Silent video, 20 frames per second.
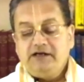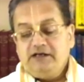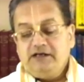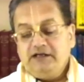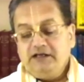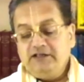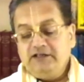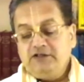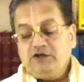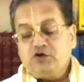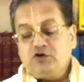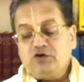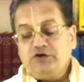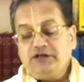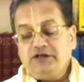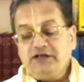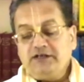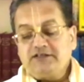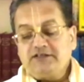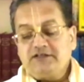In the
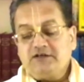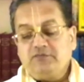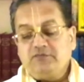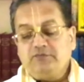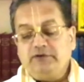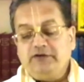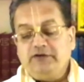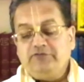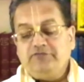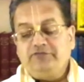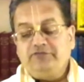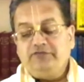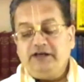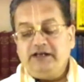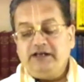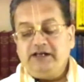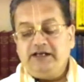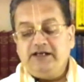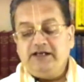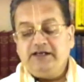context of my
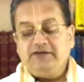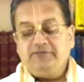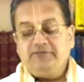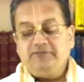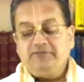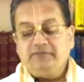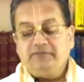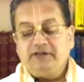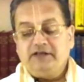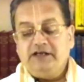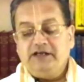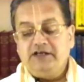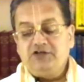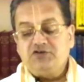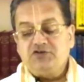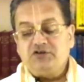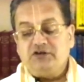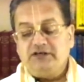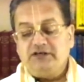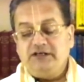feeling,
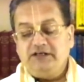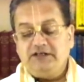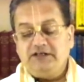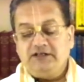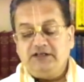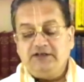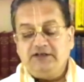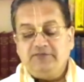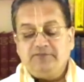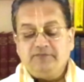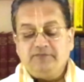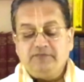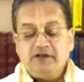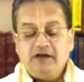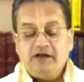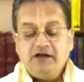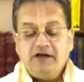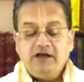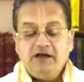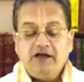eternity,
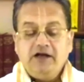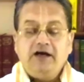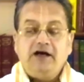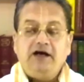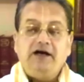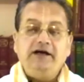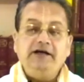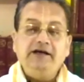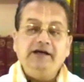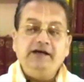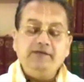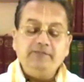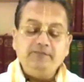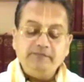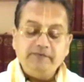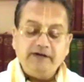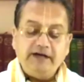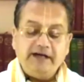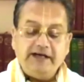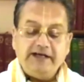I am
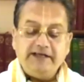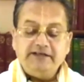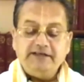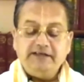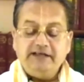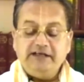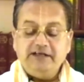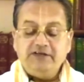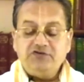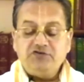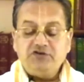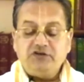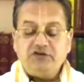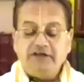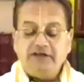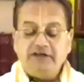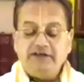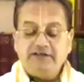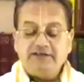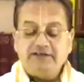an
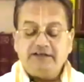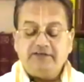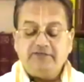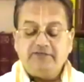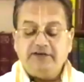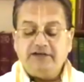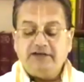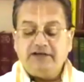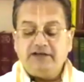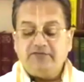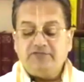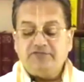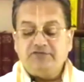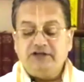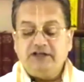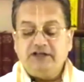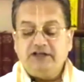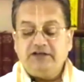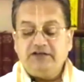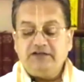eternal servant of
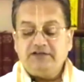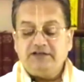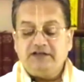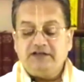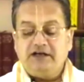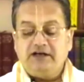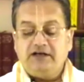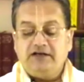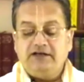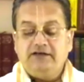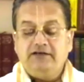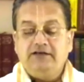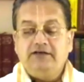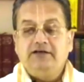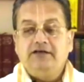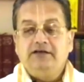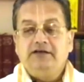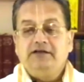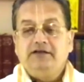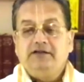Shri Krishna,
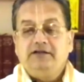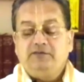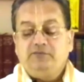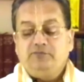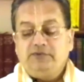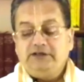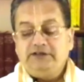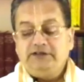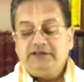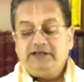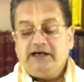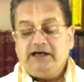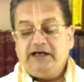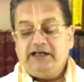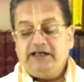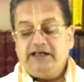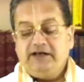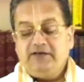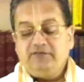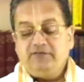but I
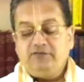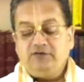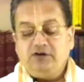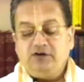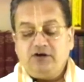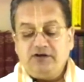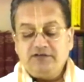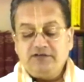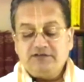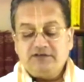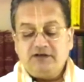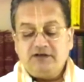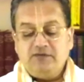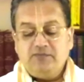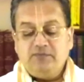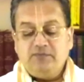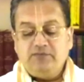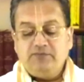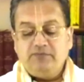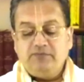have lost
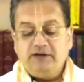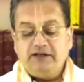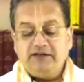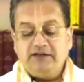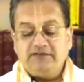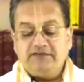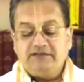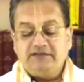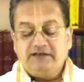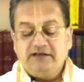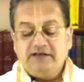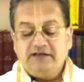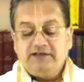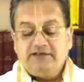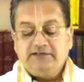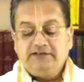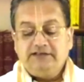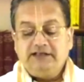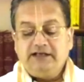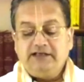remembrance
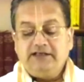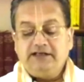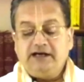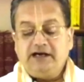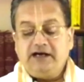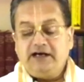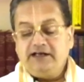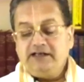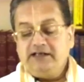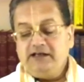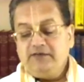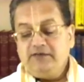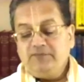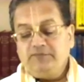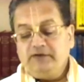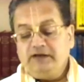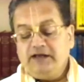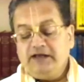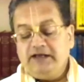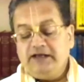that I
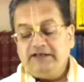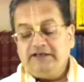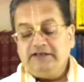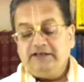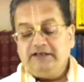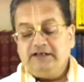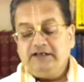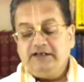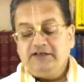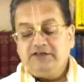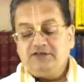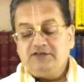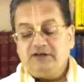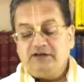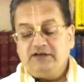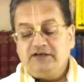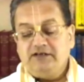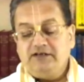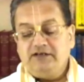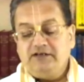am an
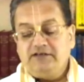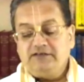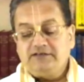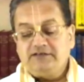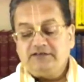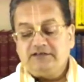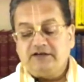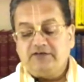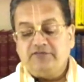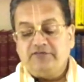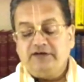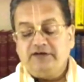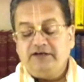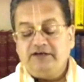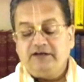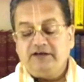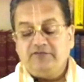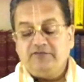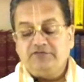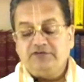eternal servant
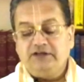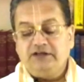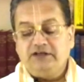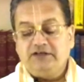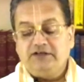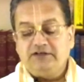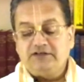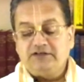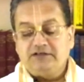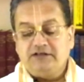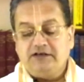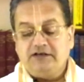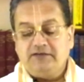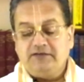of Shri Krishna.